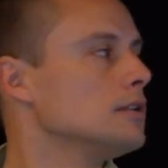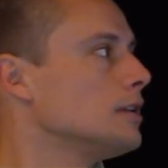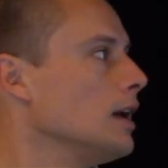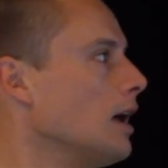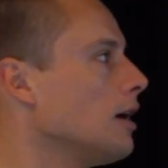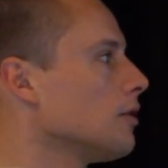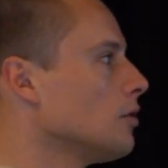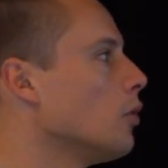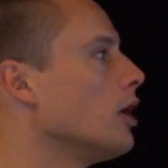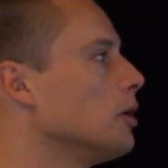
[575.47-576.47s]
get out of
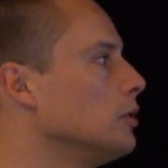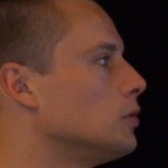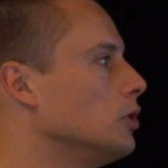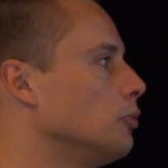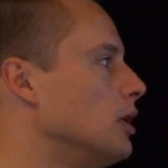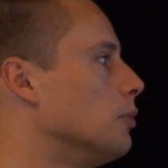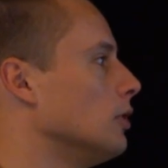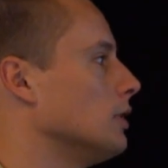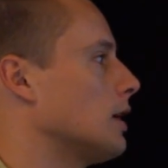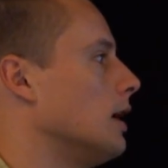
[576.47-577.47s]
the way between people
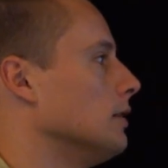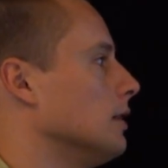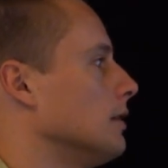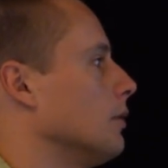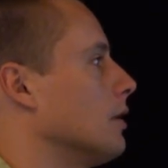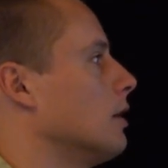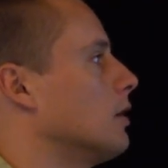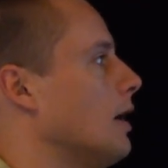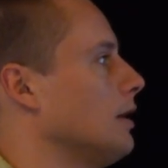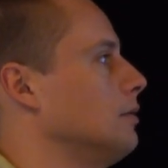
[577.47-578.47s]
and the content they want to
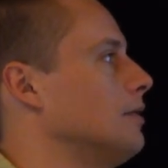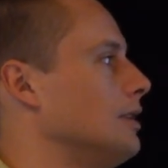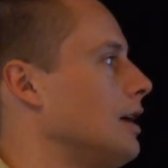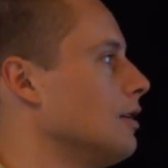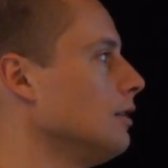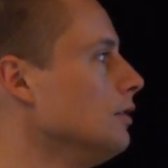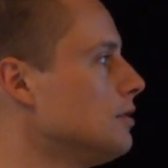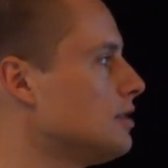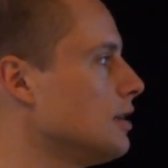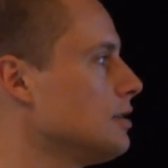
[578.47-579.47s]
interact with. And that
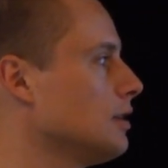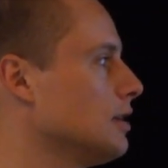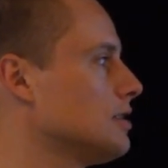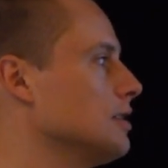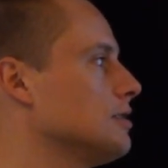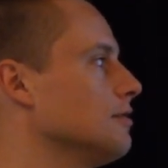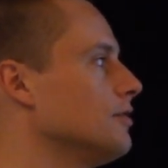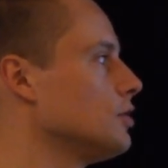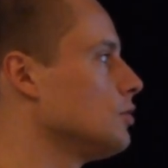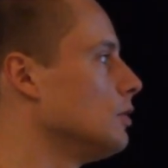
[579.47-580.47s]
includes things like excessive
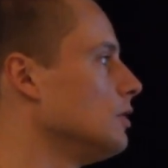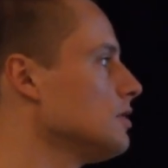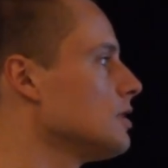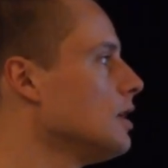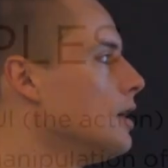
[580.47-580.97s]
visuals.